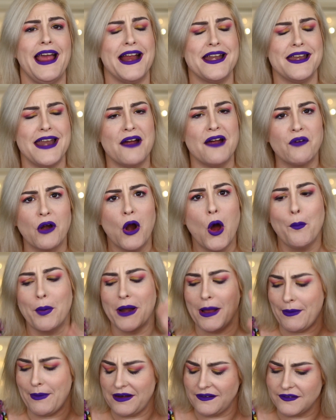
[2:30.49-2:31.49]
I never
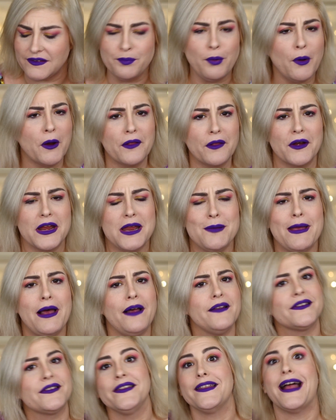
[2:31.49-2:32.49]
open up any spoiler
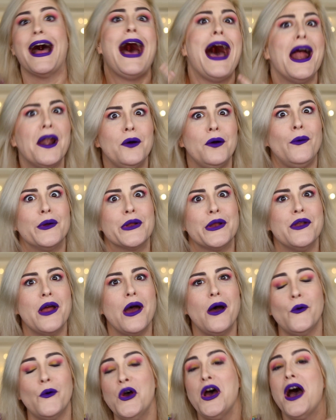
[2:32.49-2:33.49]
emails because I don't want to
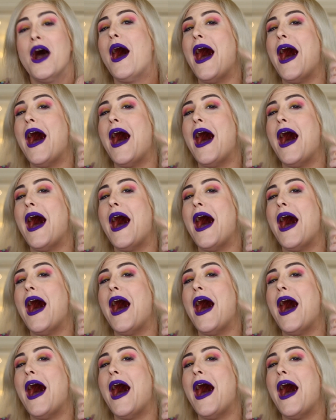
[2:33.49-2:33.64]
know,